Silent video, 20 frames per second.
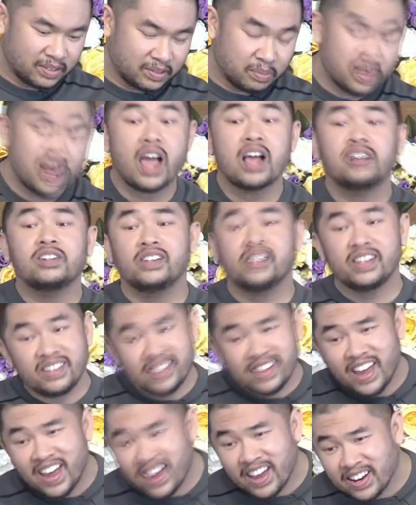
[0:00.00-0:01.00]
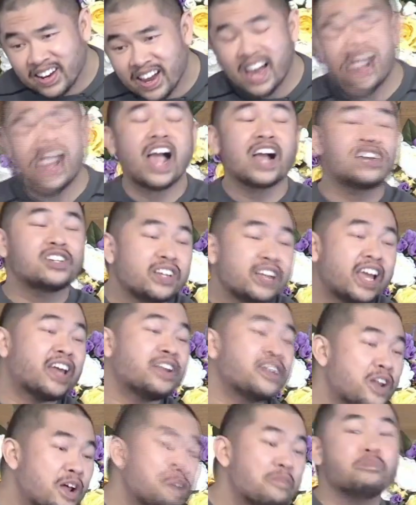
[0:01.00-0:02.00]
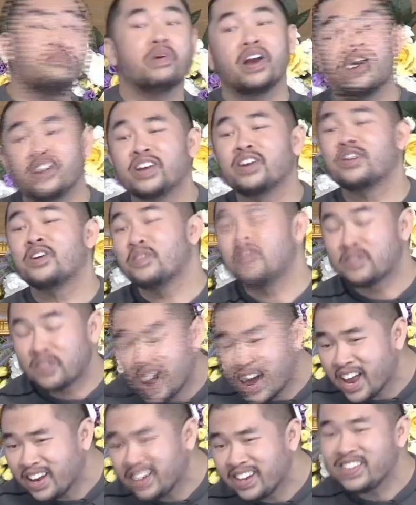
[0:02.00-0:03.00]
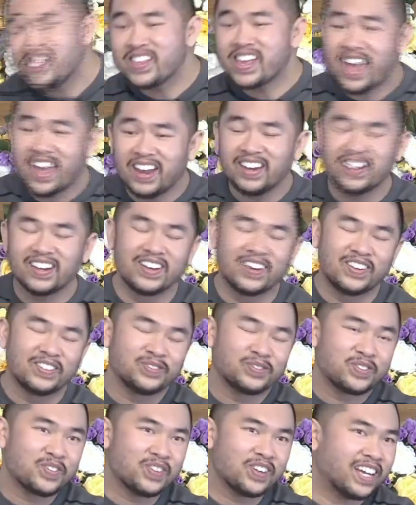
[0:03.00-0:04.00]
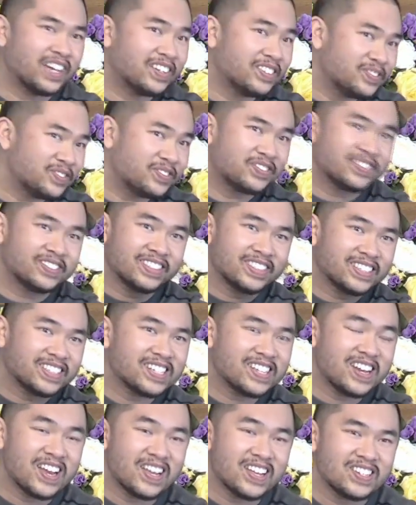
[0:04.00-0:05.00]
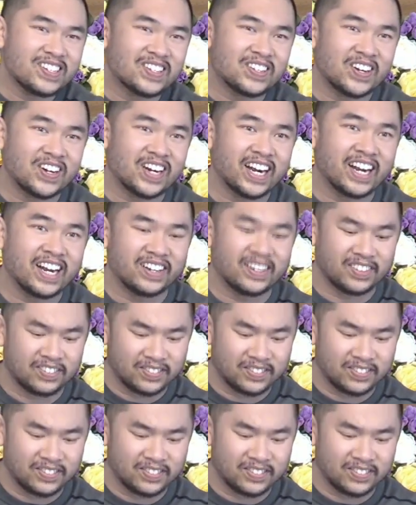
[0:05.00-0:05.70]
actually, in the end, I actually ended up marrying her friend in the end. But that's another story.